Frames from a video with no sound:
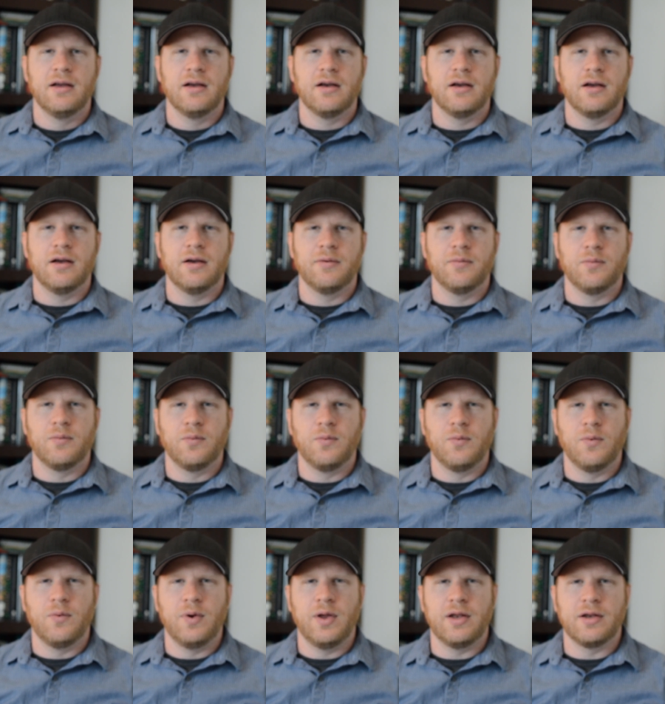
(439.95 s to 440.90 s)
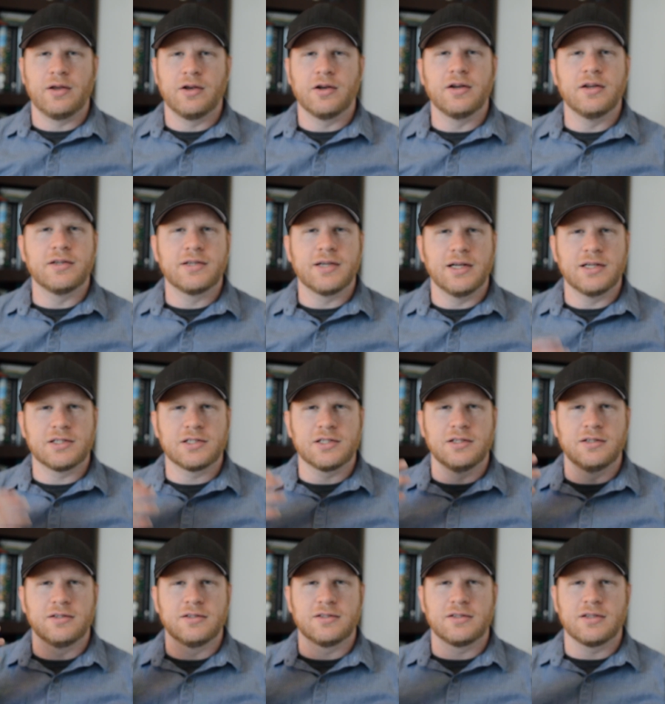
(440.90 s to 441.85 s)
Um, when good
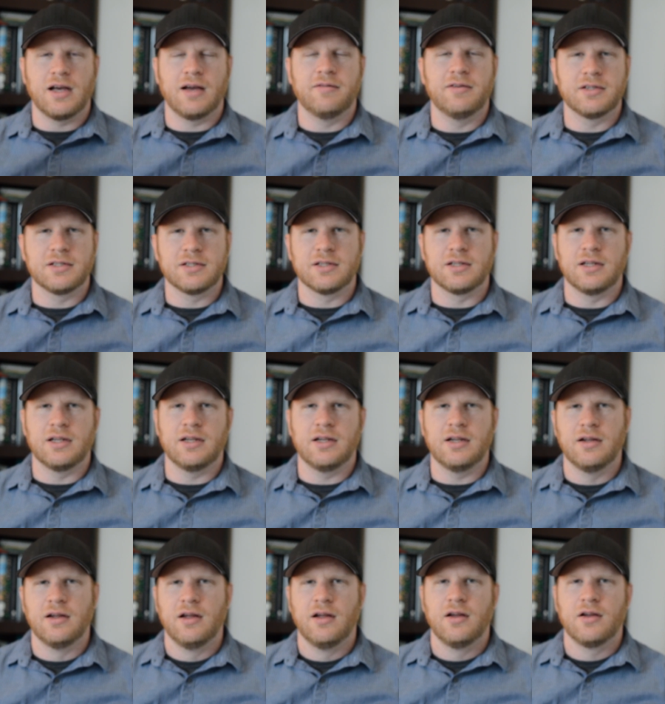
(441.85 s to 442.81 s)
intentions obviously